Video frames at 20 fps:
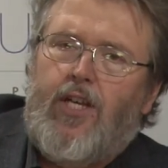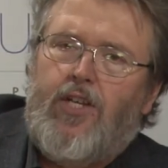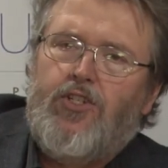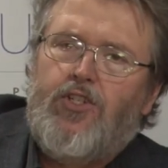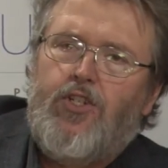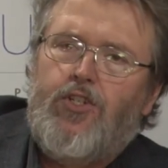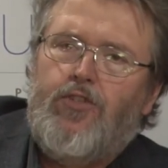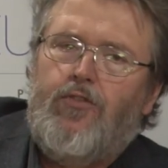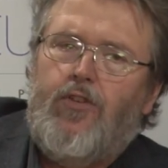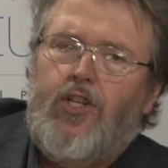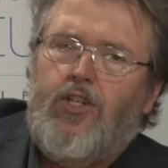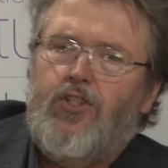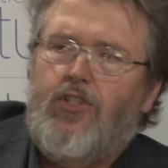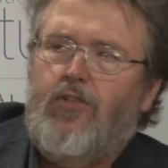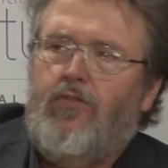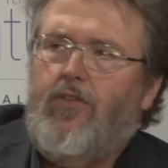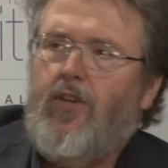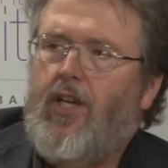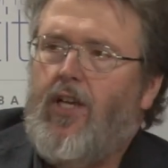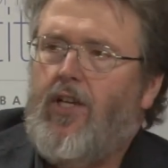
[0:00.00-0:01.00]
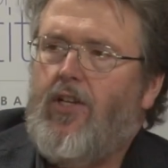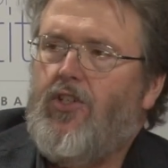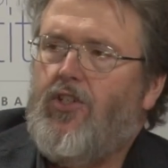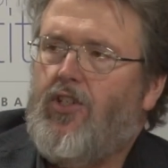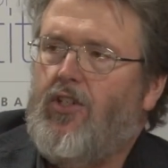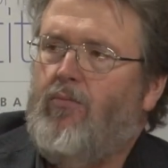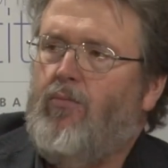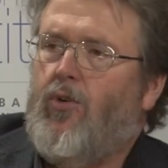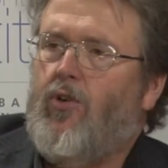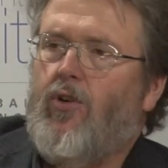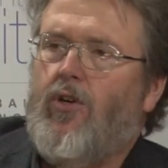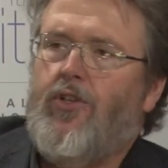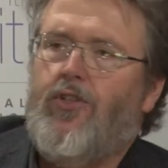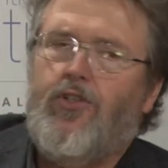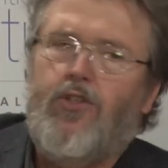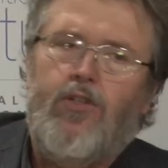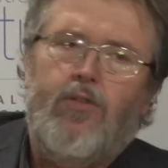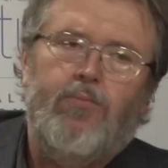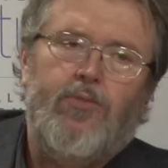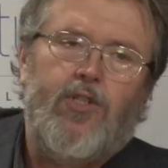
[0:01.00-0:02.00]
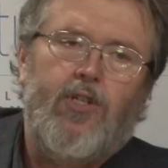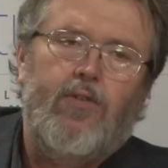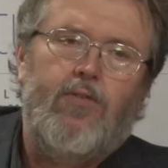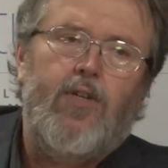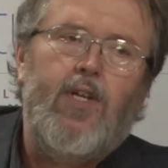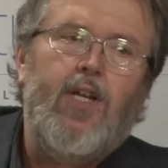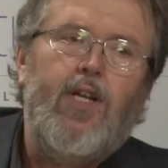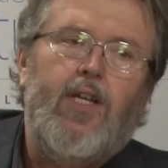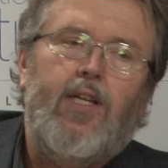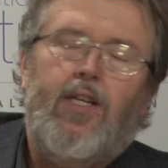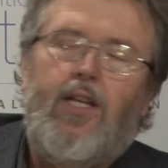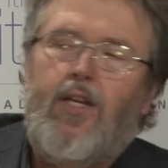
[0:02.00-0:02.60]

less as face to face and more in terms of